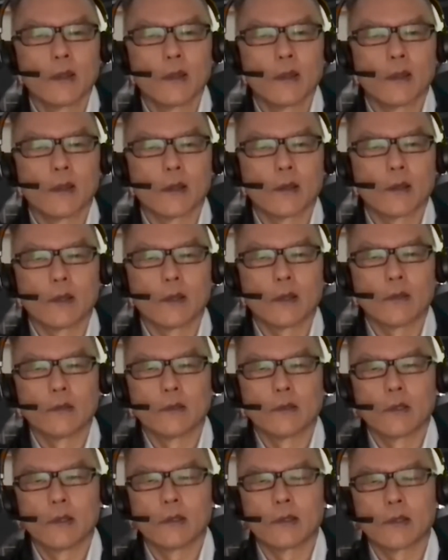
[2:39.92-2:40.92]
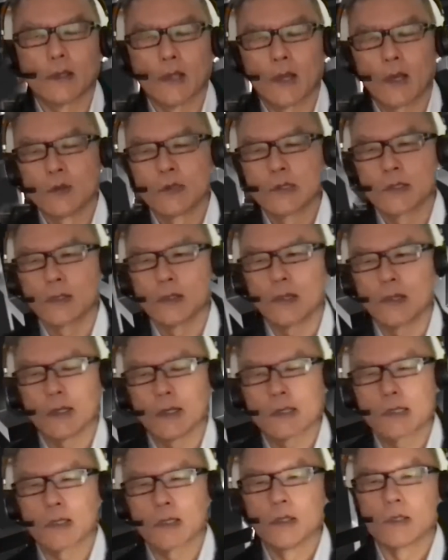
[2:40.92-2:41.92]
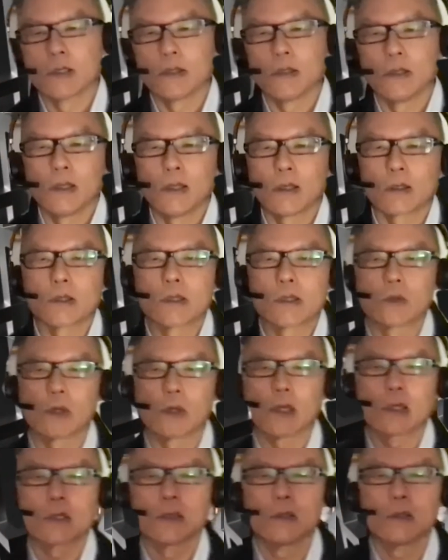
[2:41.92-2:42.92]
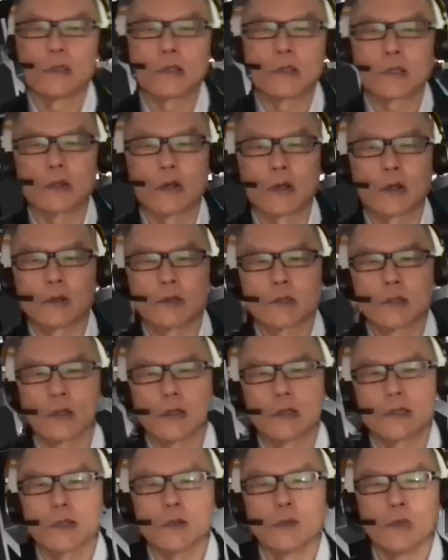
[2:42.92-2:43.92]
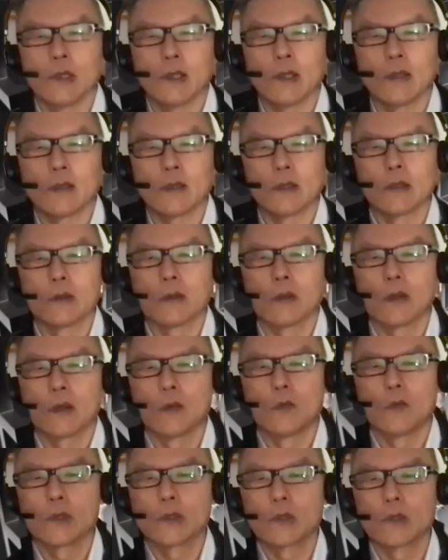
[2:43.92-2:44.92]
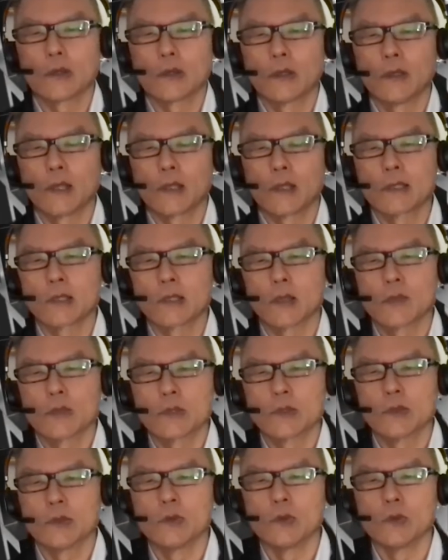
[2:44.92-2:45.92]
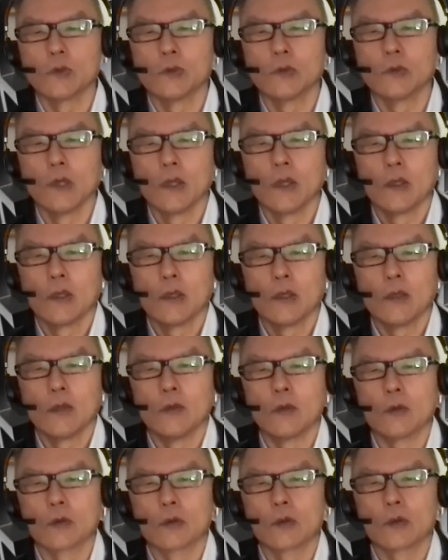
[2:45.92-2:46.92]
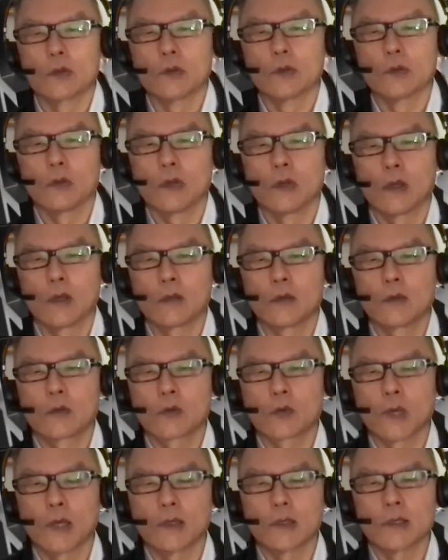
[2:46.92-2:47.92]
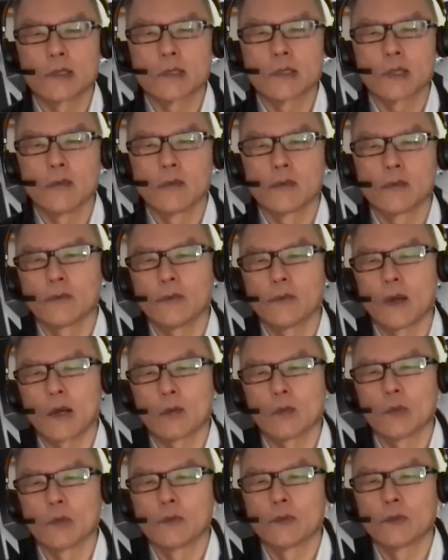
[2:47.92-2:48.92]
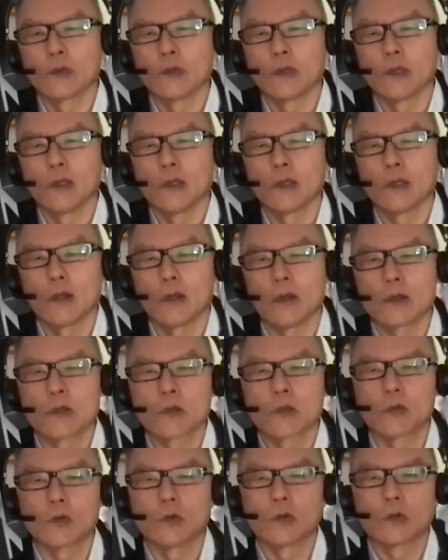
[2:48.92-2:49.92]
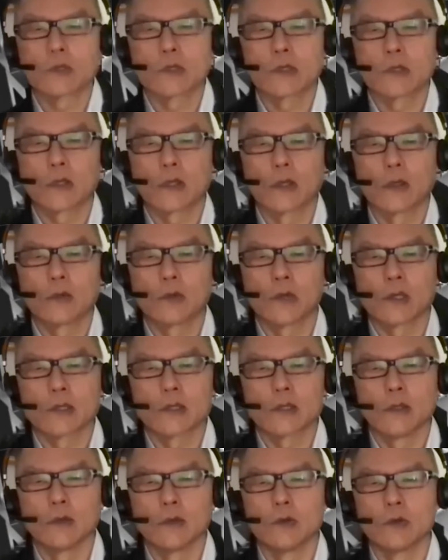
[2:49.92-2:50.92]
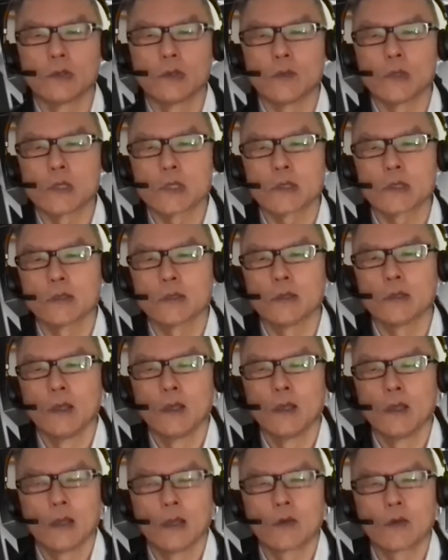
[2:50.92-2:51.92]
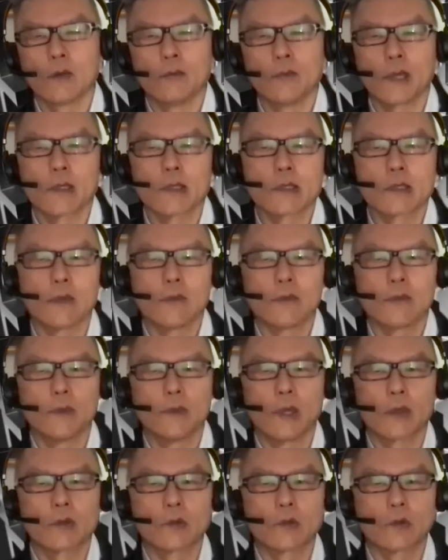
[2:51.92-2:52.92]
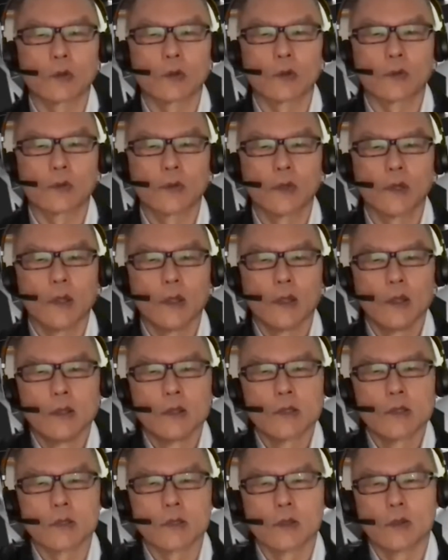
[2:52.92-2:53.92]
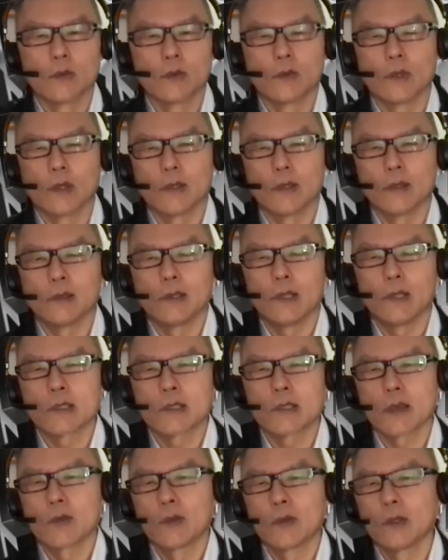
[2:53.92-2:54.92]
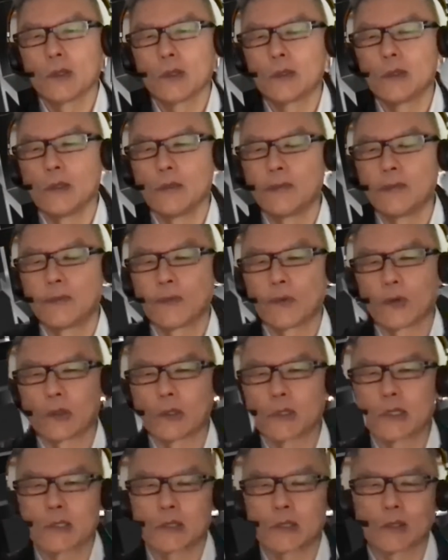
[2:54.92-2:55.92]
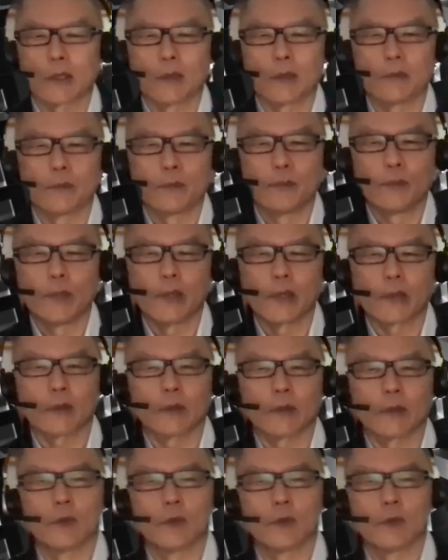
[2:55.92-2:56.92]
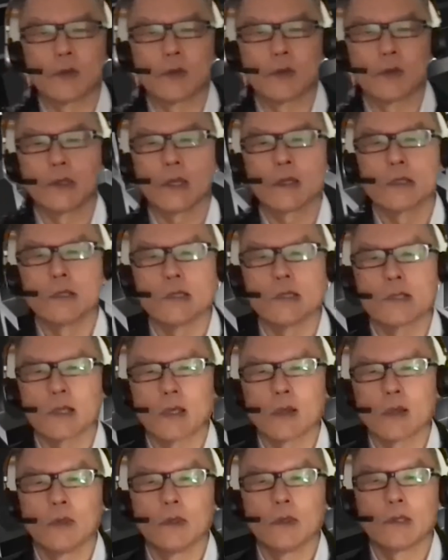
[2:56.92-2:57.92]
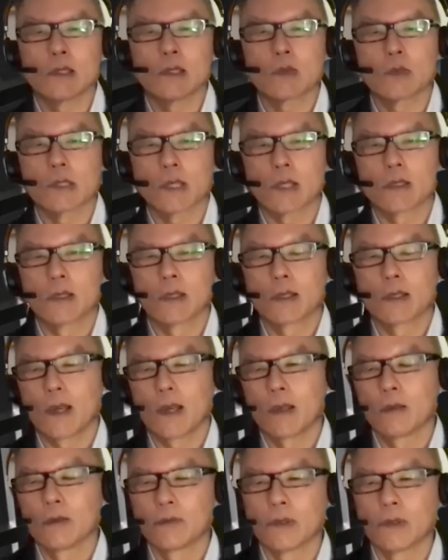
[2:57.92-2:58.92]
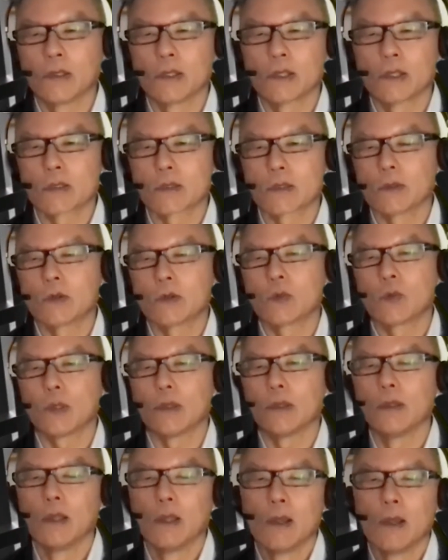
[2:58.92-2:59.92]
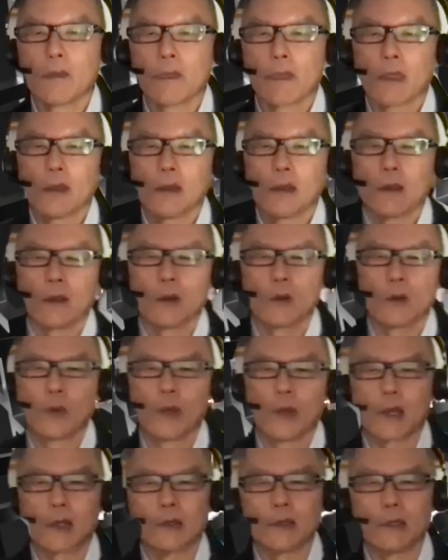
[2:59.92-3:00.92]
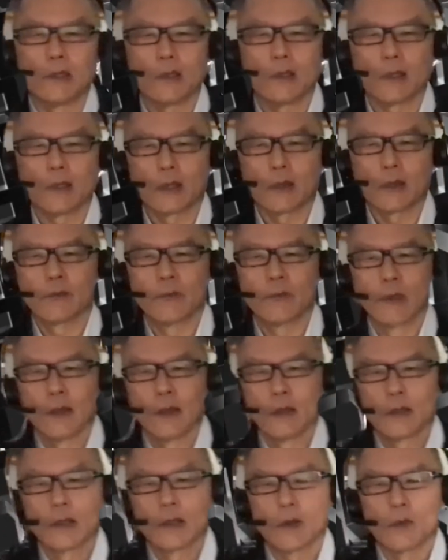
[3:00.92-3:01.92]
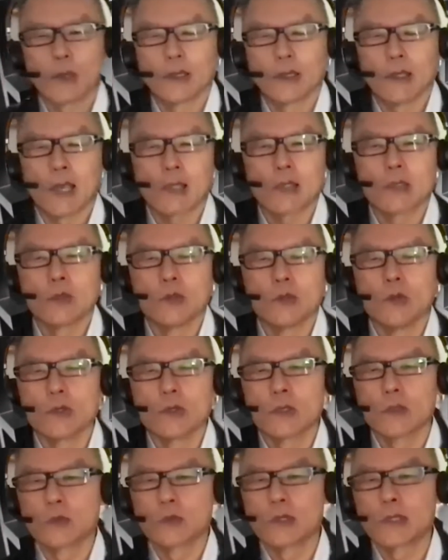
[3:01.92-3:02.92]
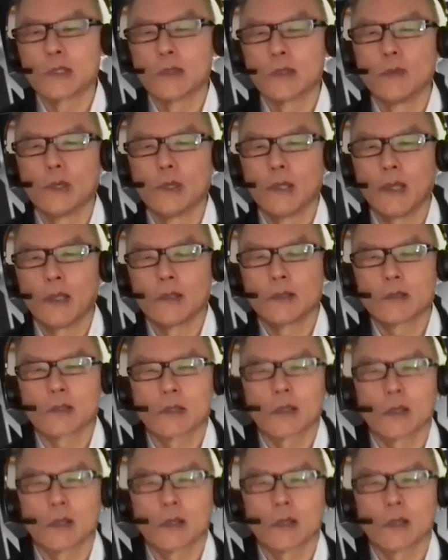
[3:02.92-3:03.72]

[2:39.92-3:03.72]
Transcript: And it allows the NASA engineers to actually start simulating what are the next steps to do in order to create a safe environment for the astronauts to actually do their mission and come back safely back to Earth. So that's, I think, the first period where you could actually say, well, this was actually kind of a digital twin, where they actually use it to simulate